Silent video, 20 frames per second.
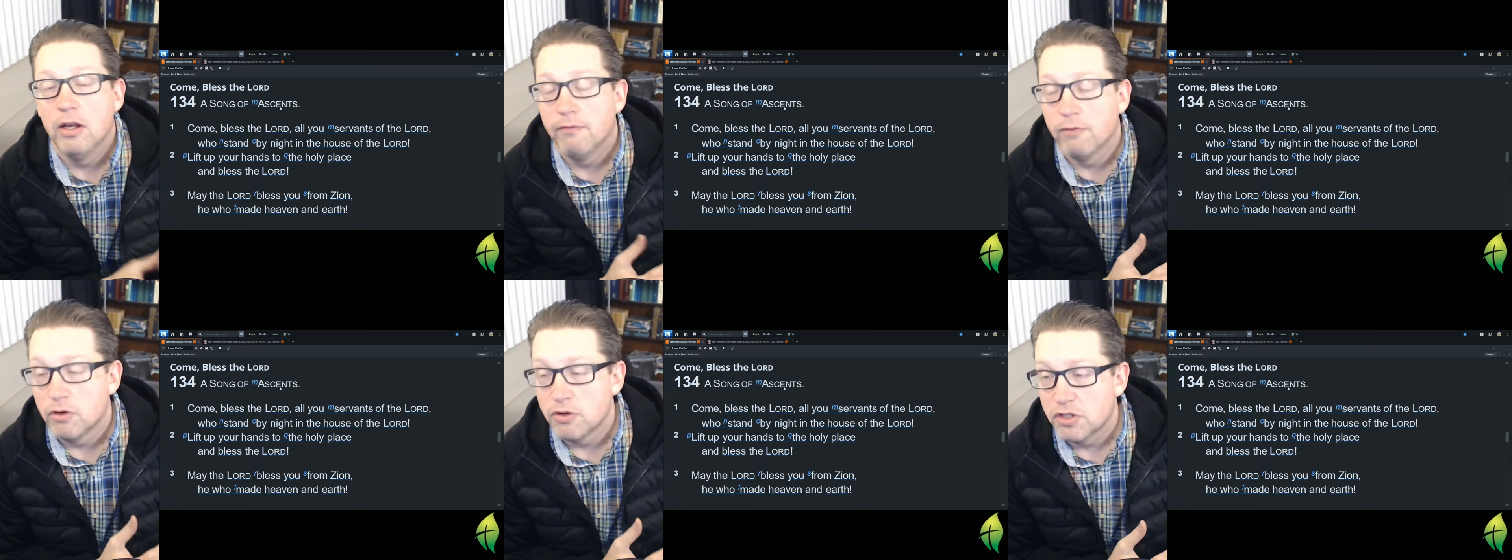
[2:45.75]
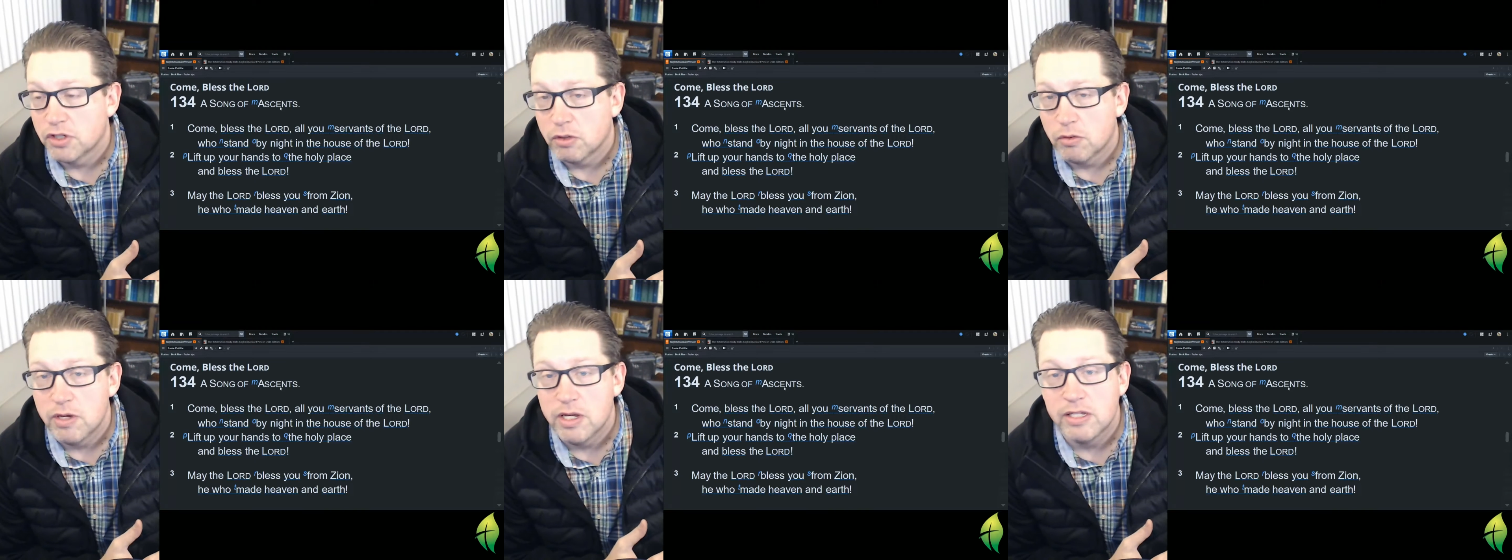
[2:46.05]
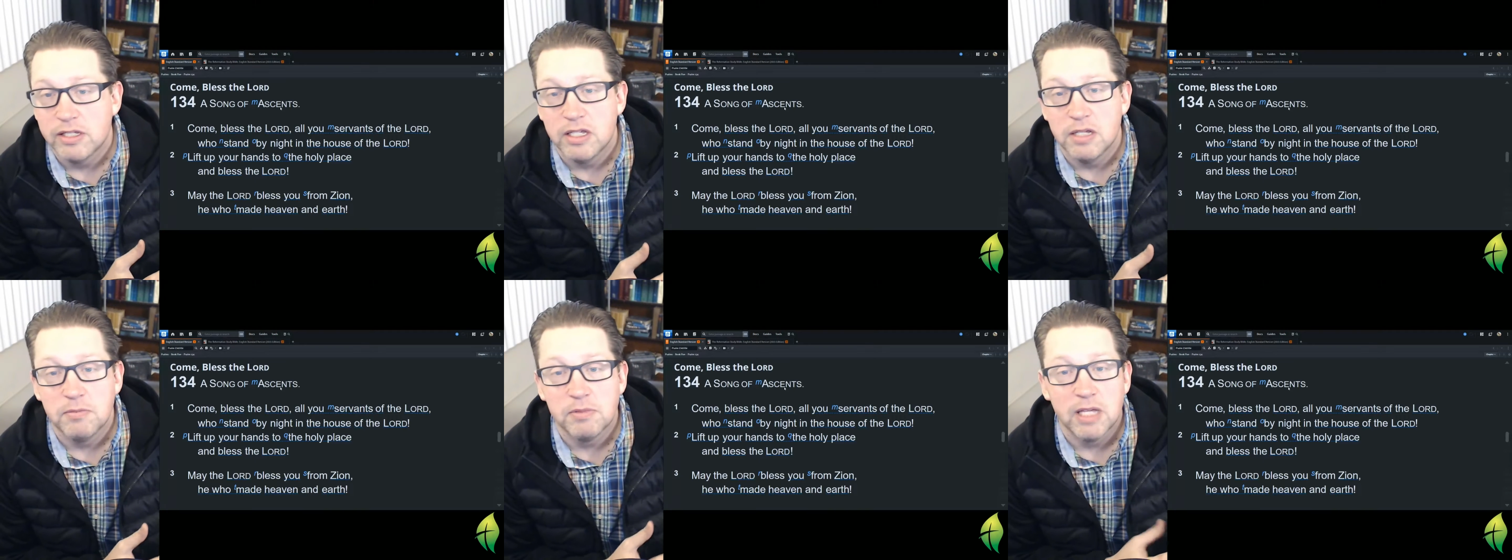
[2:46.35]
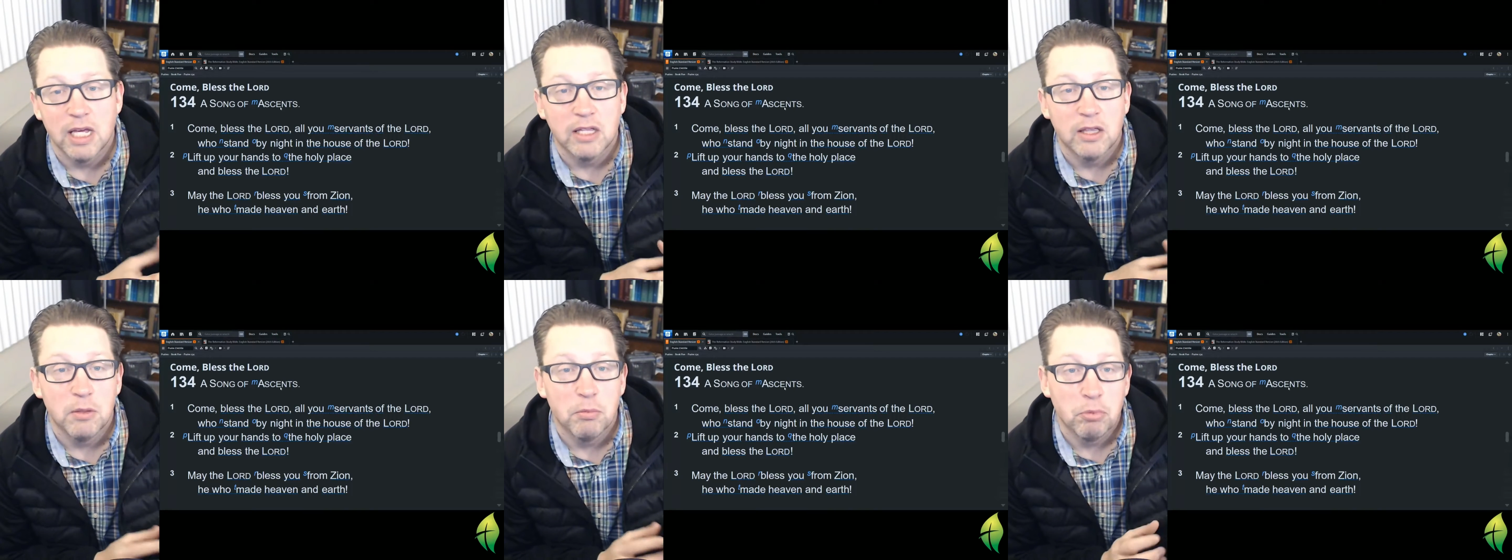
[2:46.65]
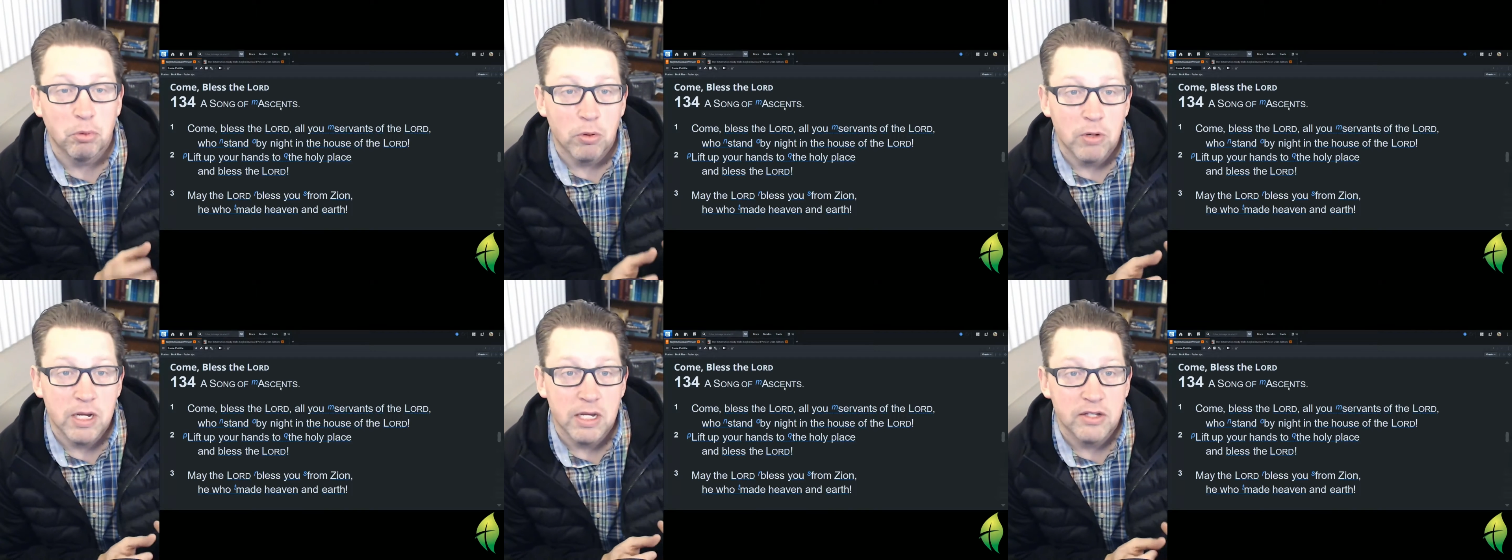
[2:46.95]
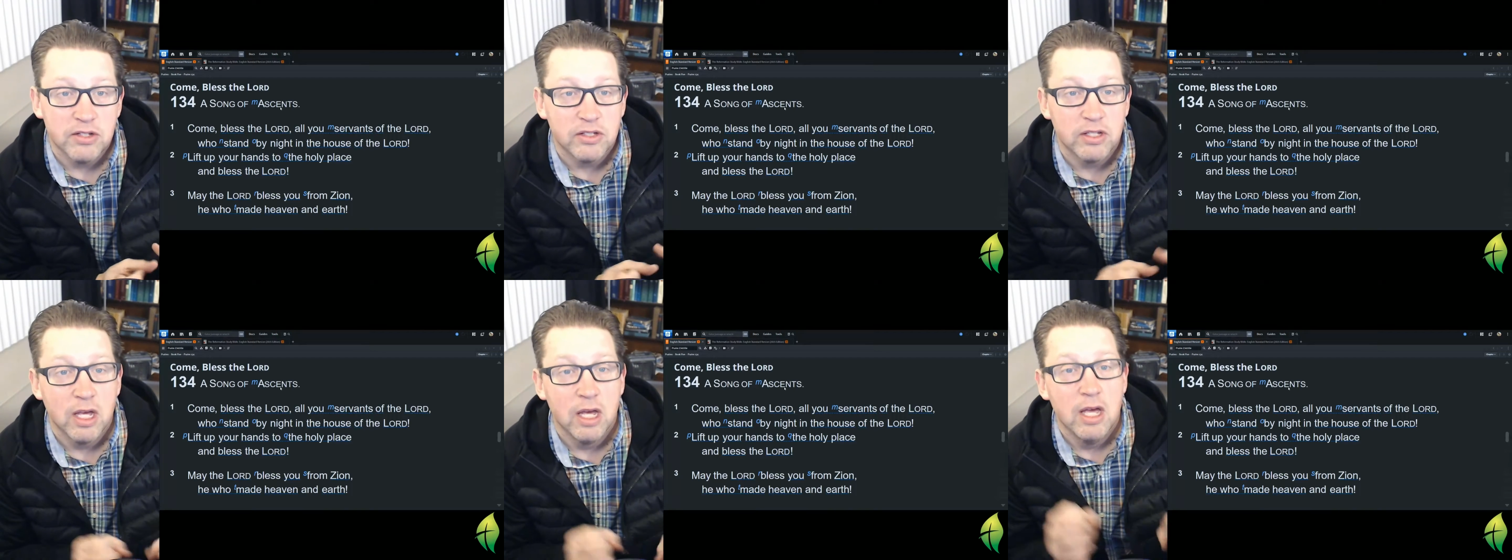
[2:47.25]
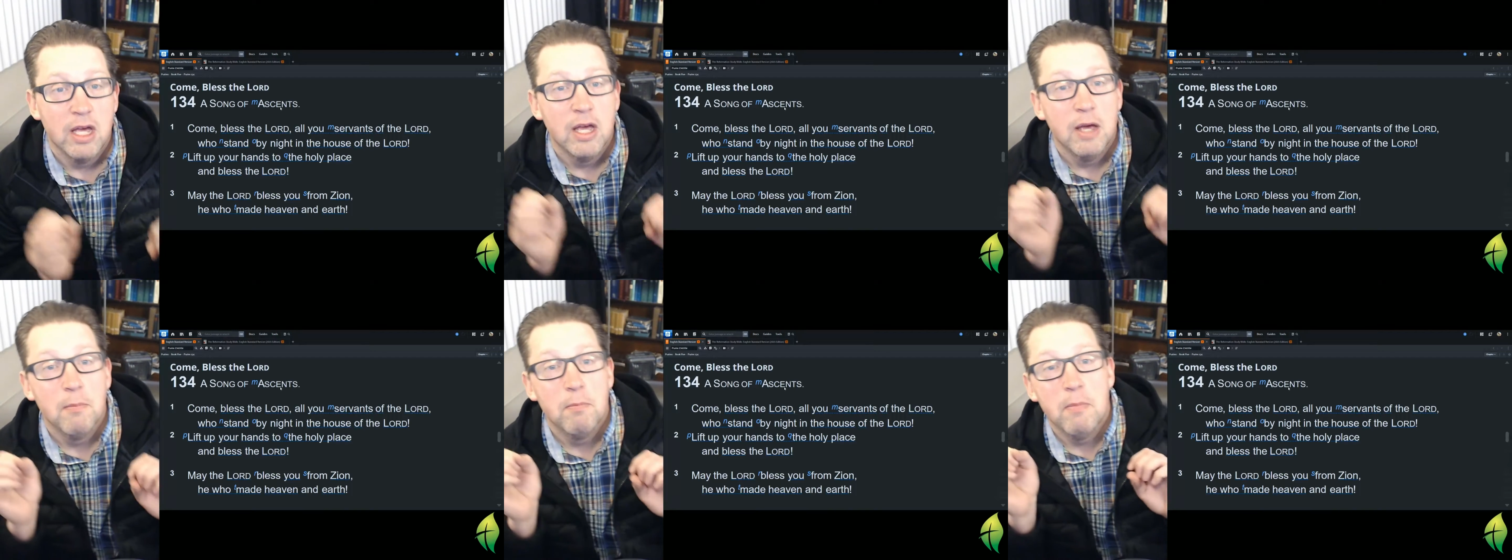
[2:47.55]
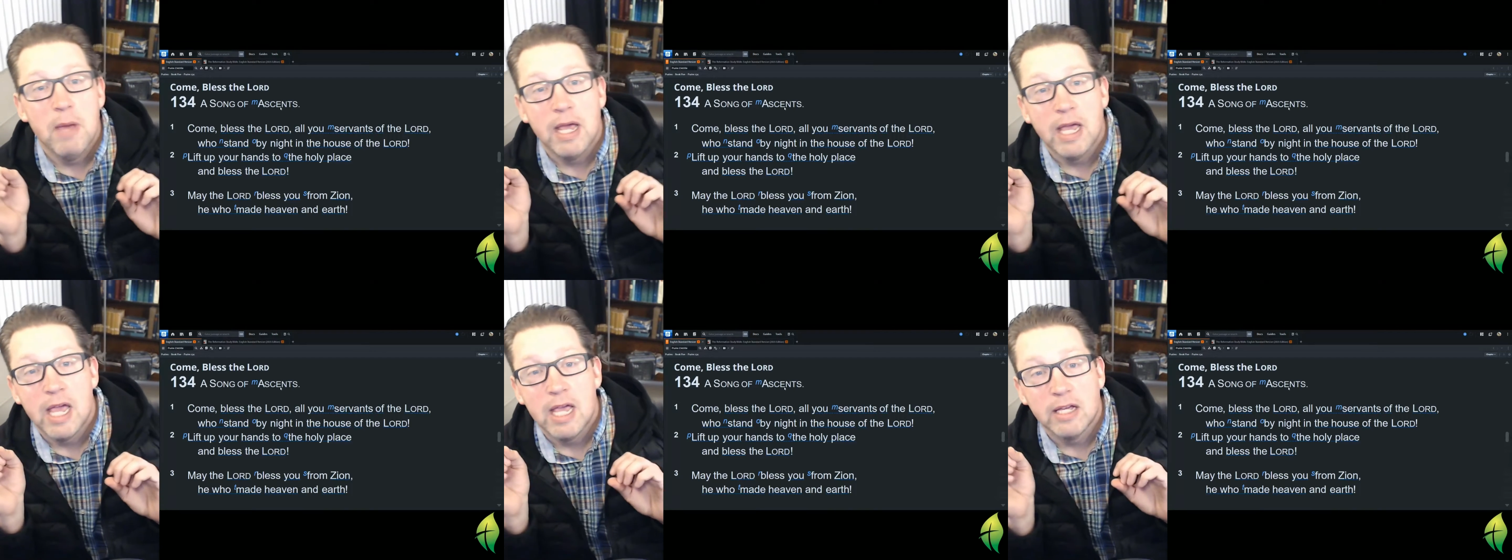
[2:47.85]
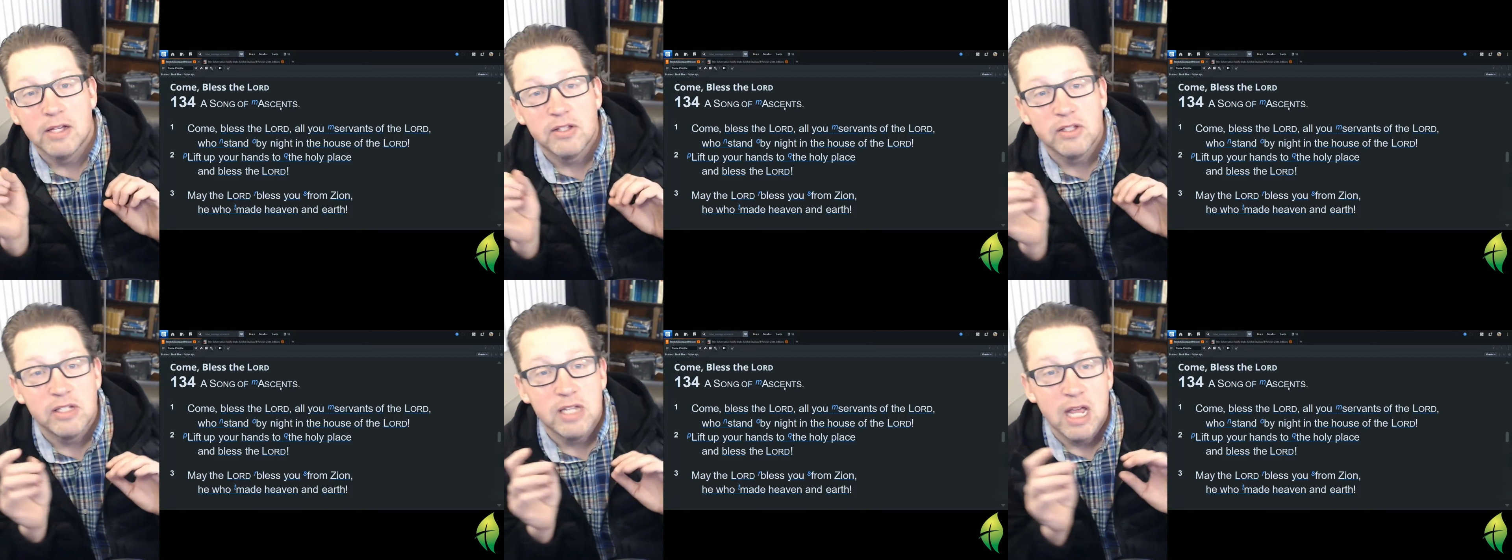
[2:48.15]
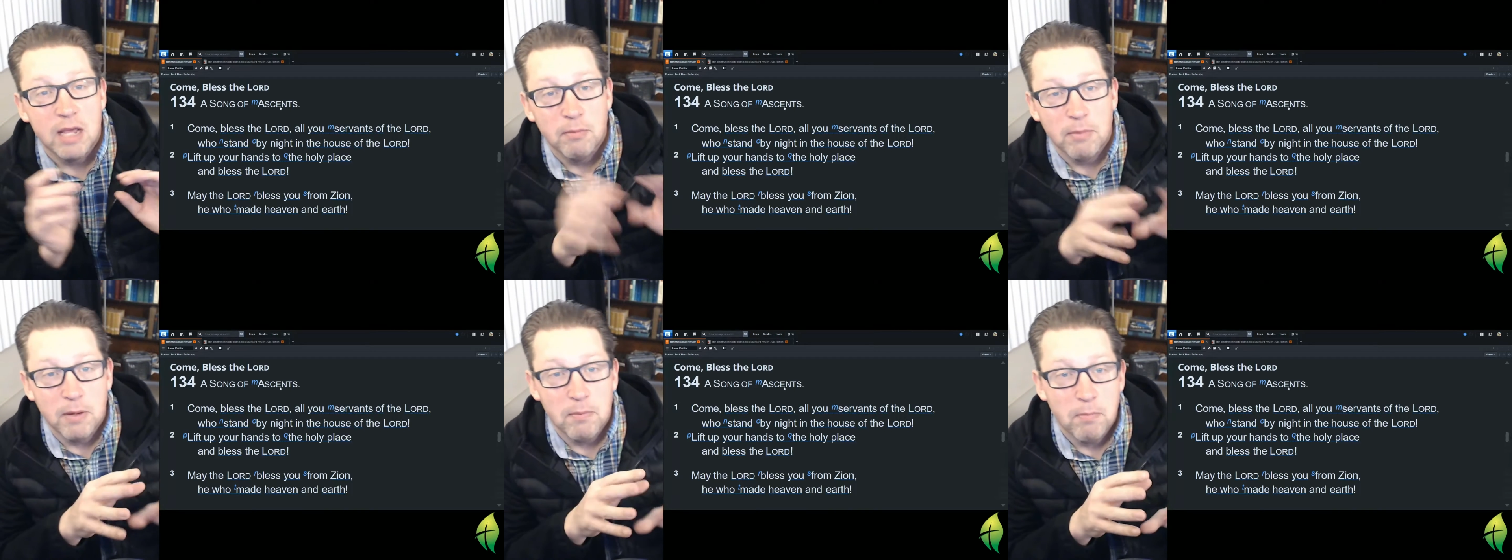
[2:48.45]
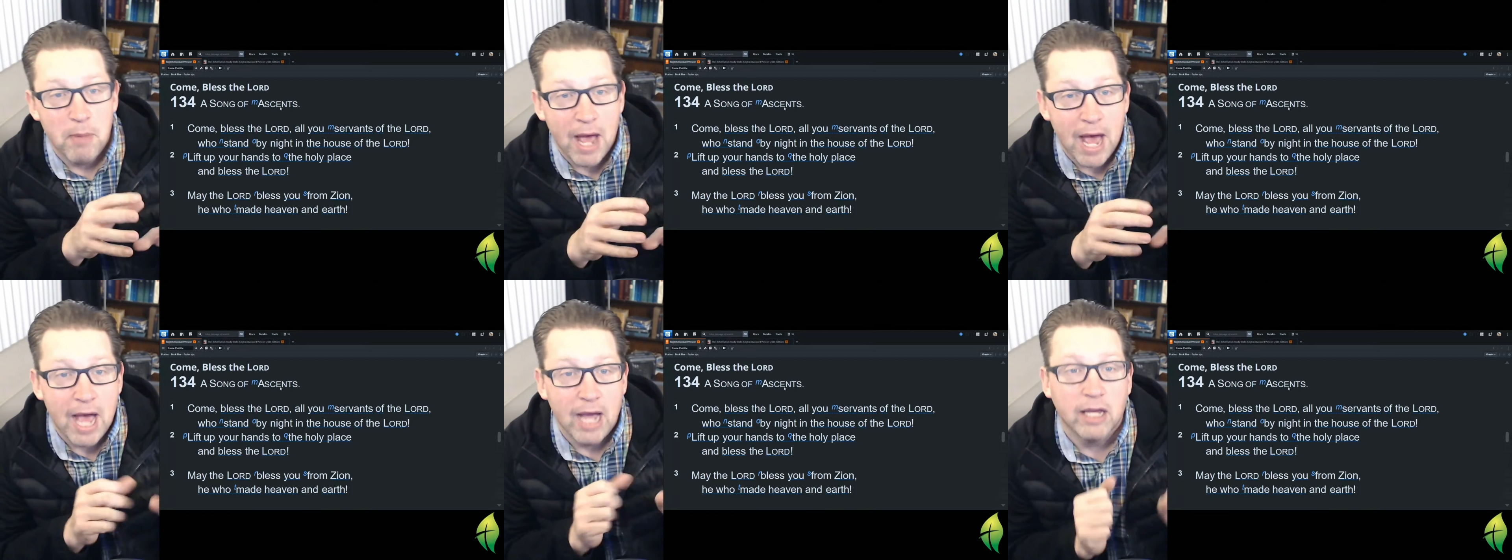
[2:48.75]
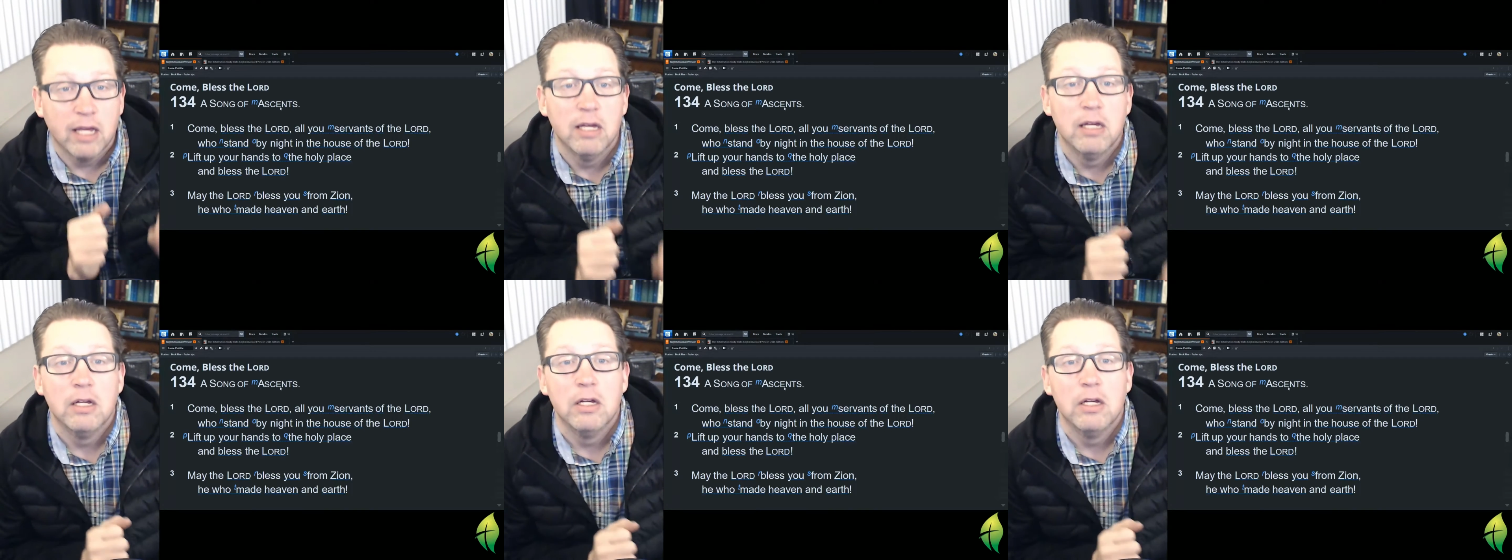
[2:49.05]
verse 3 seems like the priests making a statement back